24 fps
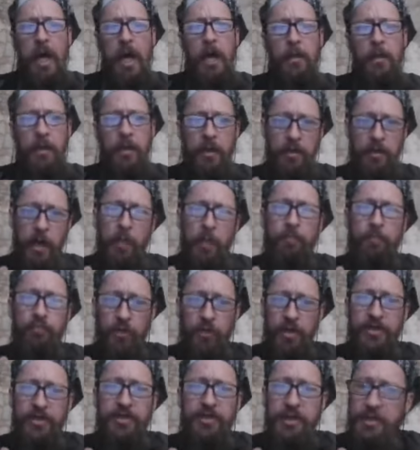And I have unknown
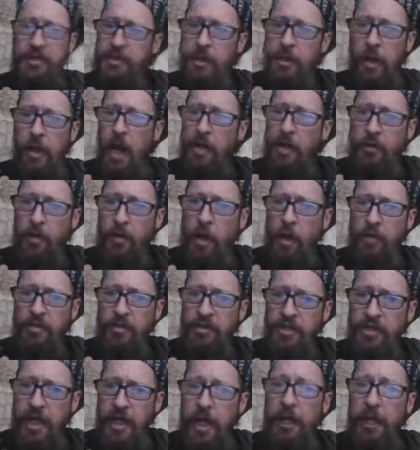parentheses there. I don't
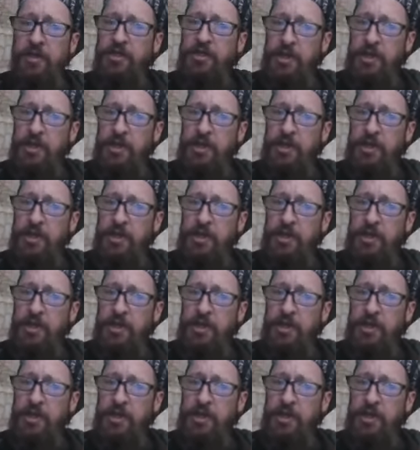understand.